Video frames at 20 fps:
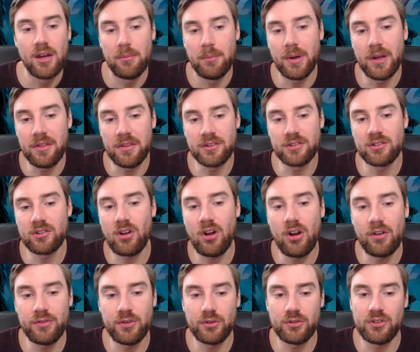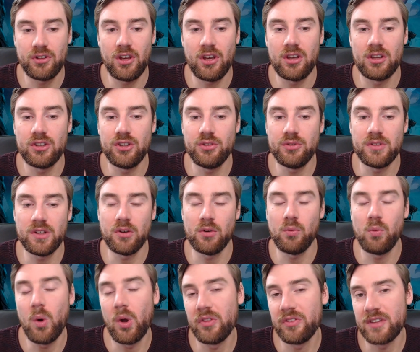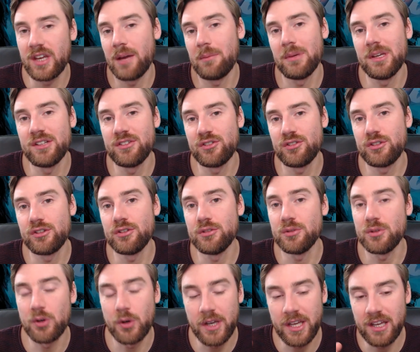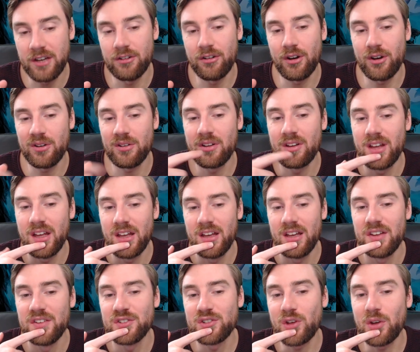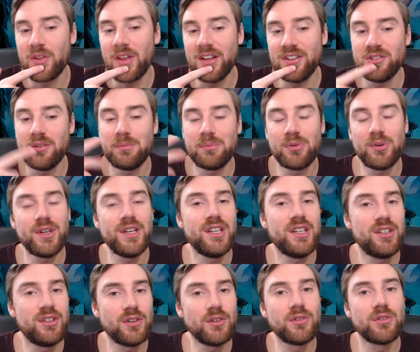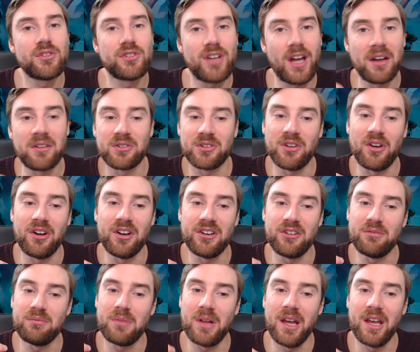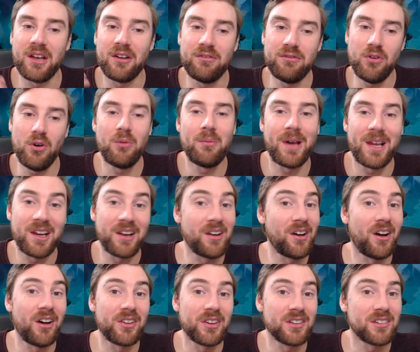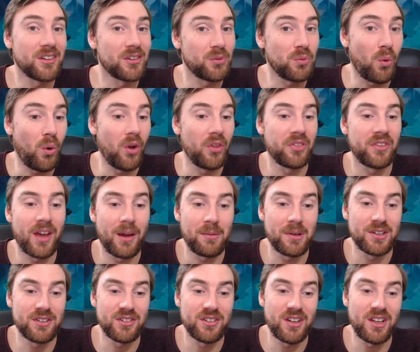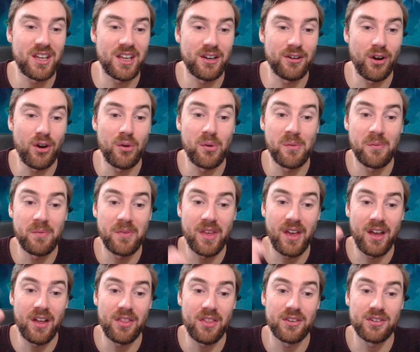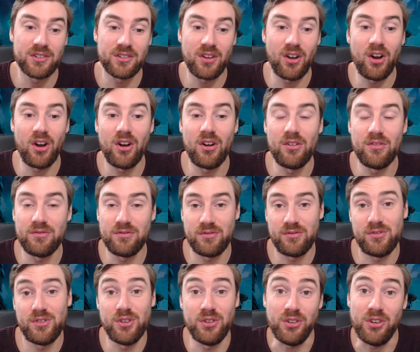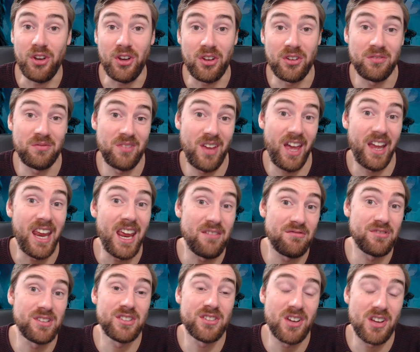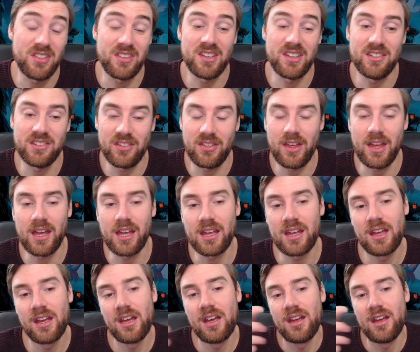But at the start of your turn, you deal 1 damage to your hero. So that's a pretty huge downside of playing a 4-mana card that does 1 damage to your hero at the start of your turn and every turn that is there.